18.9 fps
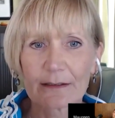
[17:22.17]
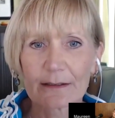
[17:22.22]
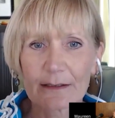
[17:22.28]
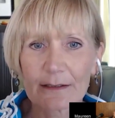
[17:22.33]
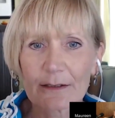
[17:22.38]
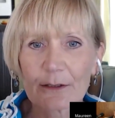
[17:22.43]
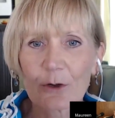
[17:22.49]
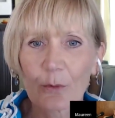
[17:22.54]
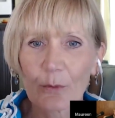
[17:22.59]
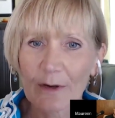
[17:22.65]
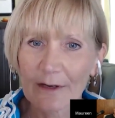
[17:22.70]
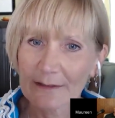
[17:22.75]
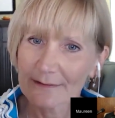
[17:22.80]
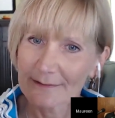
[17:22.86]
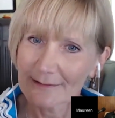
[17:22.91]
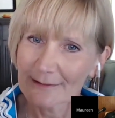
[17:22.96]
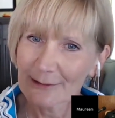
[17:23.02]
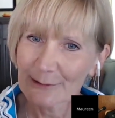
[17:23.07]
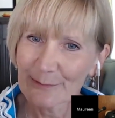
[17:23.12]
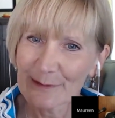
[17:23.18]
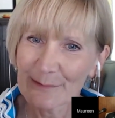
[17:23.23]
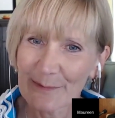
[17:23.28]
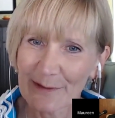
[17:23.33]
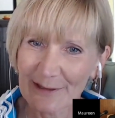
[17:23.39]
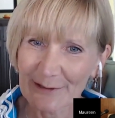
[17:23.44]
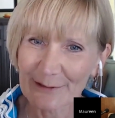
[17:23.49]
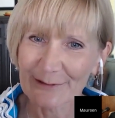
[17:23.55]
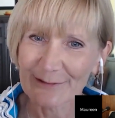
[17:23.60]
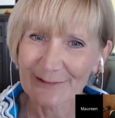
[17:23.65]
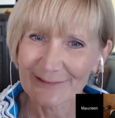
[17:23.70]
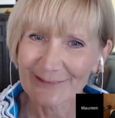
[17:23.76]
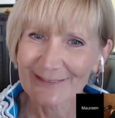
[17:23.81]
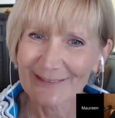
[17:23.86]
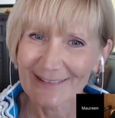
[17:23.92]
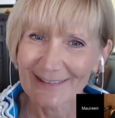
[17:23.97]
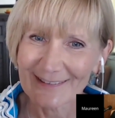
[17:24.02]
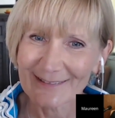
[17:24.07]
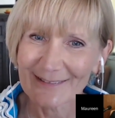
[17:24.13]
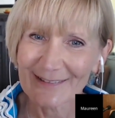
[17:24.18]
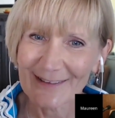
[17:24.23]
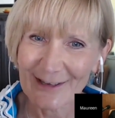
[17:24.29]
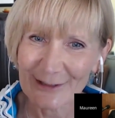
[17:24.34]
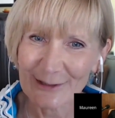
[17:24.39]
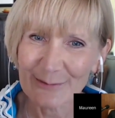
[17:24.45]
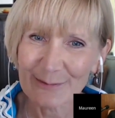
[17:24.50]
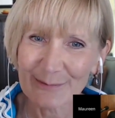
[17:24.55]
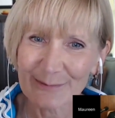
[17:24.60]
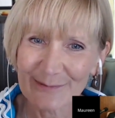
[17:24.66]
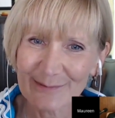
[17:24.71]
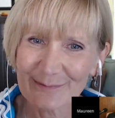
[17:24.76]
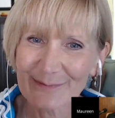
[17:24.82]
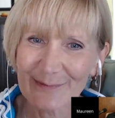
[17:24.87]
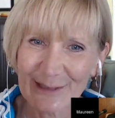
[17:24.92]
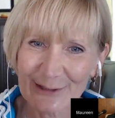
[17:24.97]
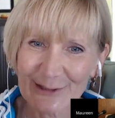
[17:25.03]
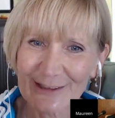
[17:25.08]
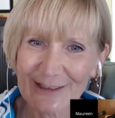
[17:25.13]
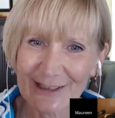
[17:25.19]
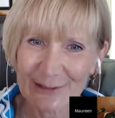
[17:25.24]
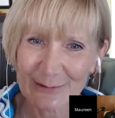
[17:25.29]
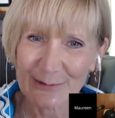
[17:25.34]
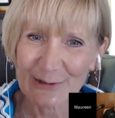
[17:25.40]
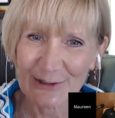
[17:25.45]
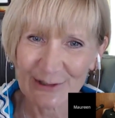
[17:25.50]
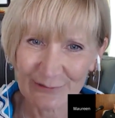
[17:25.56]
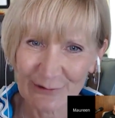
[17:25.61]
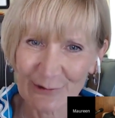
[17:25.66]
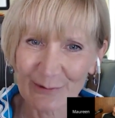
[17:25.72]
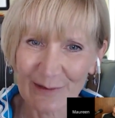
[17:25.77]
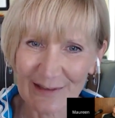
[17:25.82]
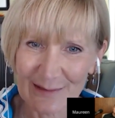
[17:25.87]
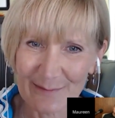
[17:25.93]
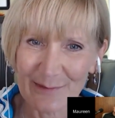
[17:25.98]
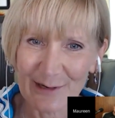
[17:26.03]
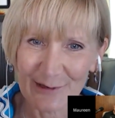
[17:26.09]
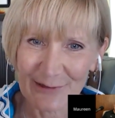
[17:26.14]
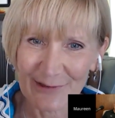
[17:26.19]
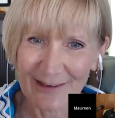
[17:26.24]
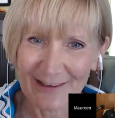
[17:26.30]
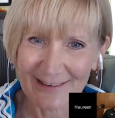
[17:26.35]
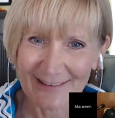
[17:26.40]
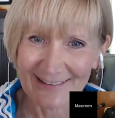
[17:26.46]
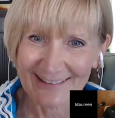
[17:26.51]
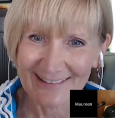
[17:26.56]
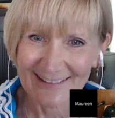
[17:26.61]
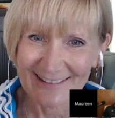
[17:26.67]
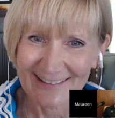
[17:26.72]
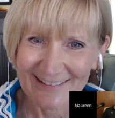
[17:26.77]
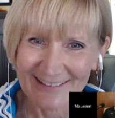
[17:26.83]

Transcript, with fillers: you know what, you'd be a better 100 meter dash person if you ran the marathon. Yeah.